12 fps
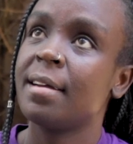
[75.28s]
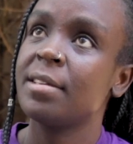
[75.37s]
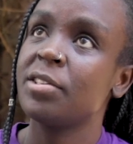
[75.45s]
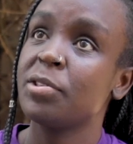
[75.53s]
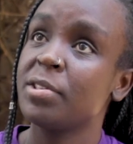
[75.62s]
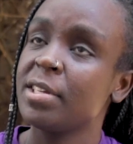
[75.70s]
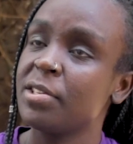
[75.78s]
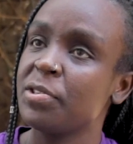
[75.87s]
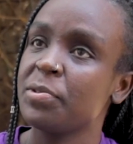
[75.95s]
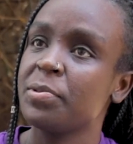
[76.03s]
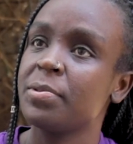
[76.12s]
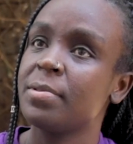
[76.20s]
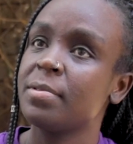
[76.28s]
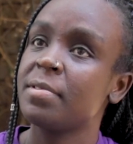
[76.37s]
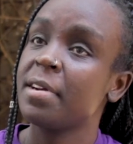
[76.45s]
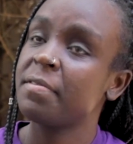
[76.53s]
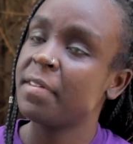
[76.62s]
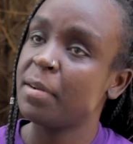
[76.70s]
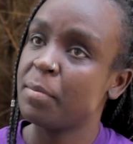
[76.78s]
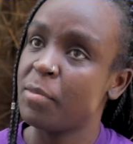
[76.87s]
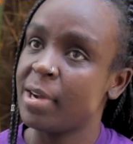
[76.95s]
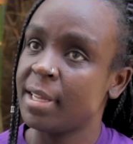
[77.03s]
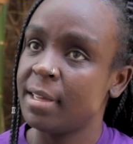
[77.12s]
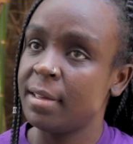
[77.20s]
daughter to Raphael
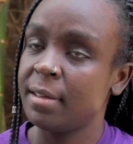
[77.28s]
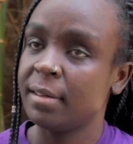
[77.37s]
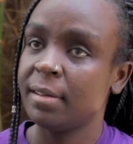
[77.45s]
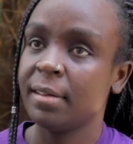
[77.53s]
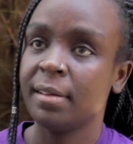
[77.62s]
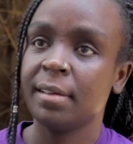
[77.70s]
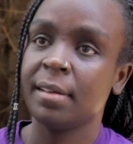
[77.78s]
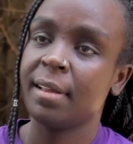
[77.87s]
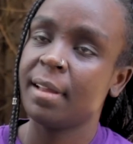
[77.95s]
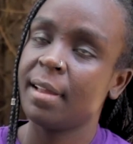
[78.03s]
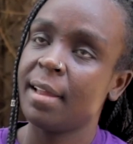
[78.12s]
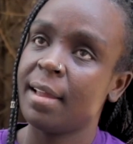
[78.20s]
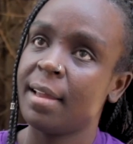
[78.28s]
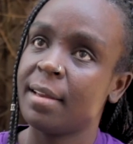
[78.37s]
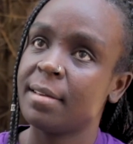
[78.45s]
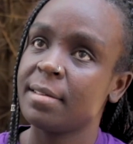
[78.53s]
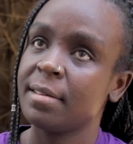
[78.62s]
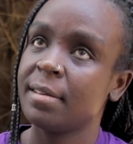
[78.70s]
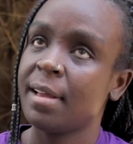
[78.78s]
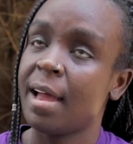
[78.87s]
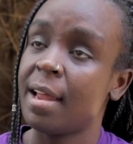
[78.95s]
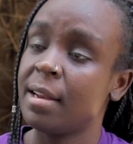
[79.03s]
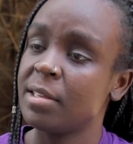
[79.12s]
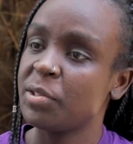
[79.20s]
Mwangi and
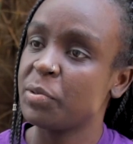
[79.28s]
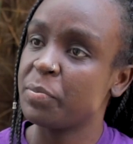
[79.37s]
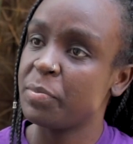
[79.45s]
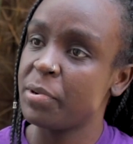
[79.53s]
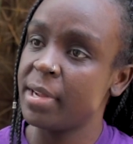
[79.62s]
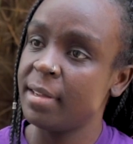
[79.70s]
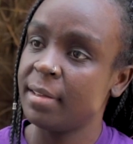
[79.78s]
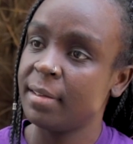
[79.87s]
Alice Omboy,